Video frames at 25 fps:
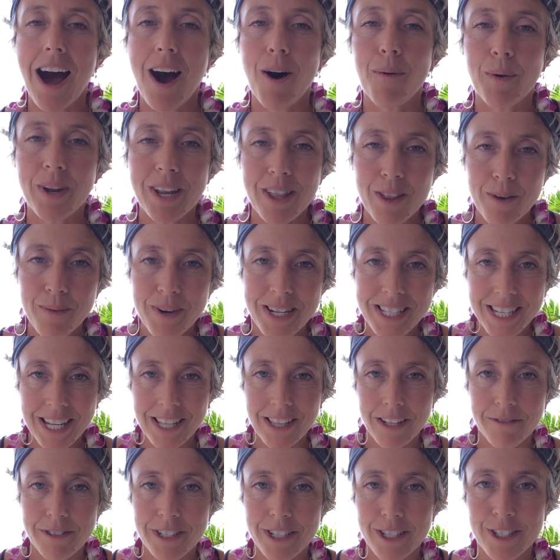One of the ways I
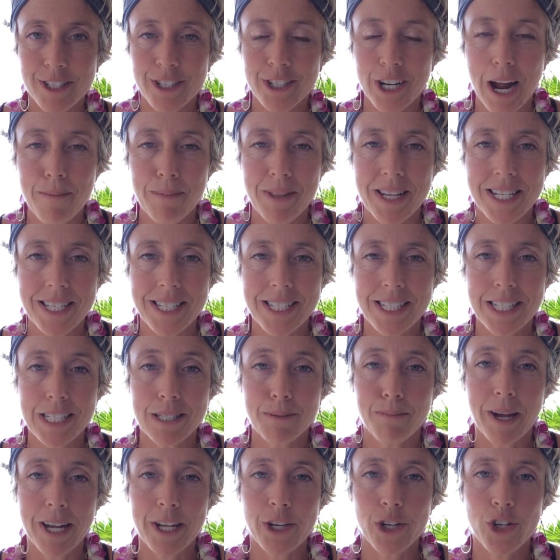love to describe this
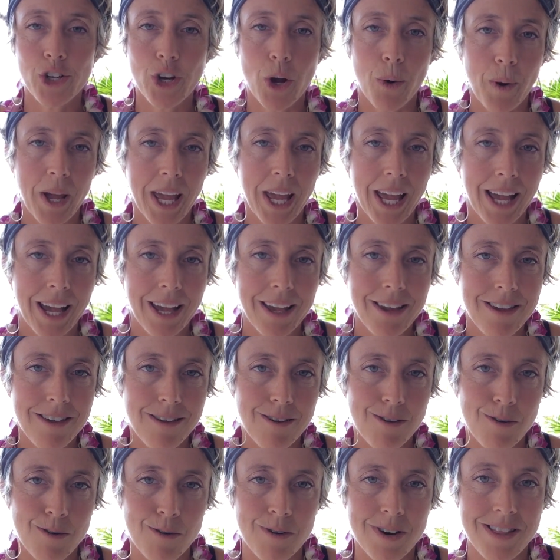is by showing
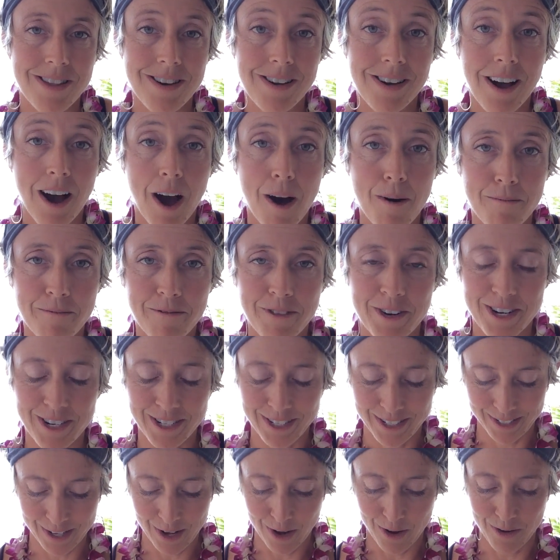you the
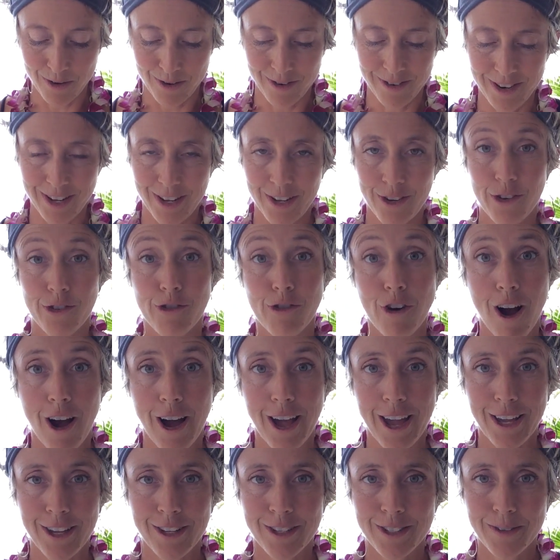comfort zone
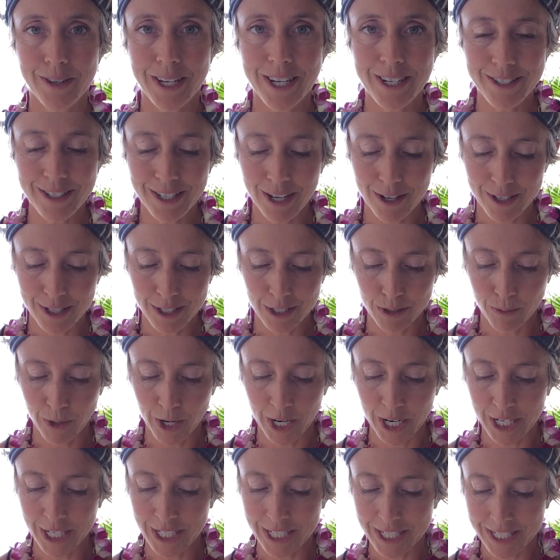drawing. So here's how this
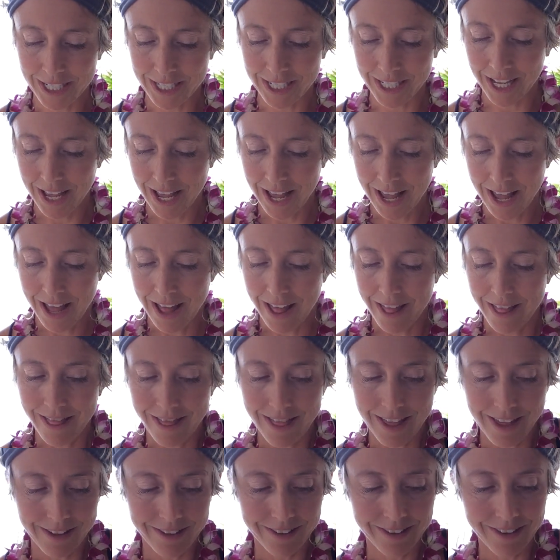works.
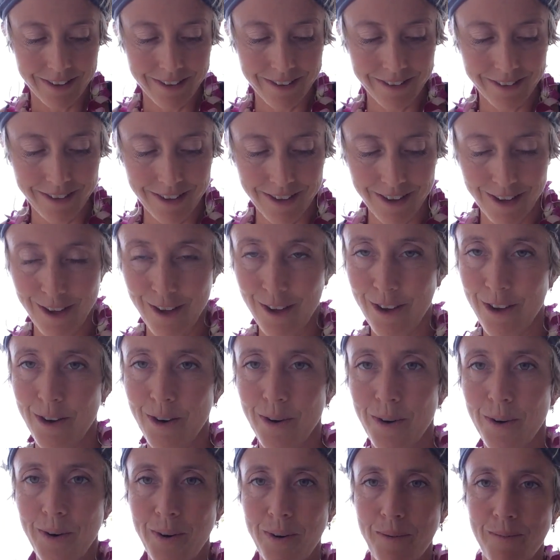This is
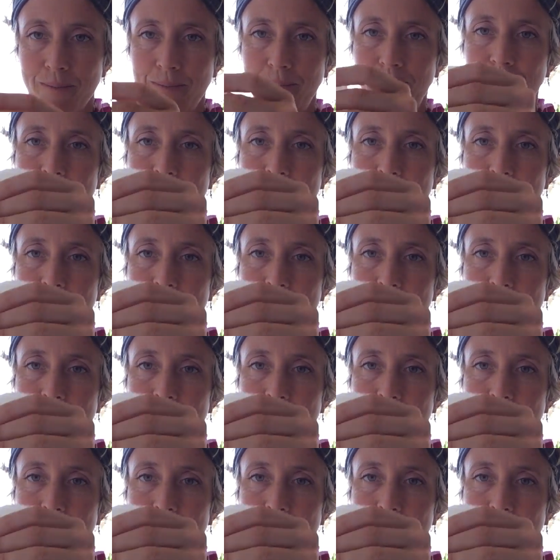you,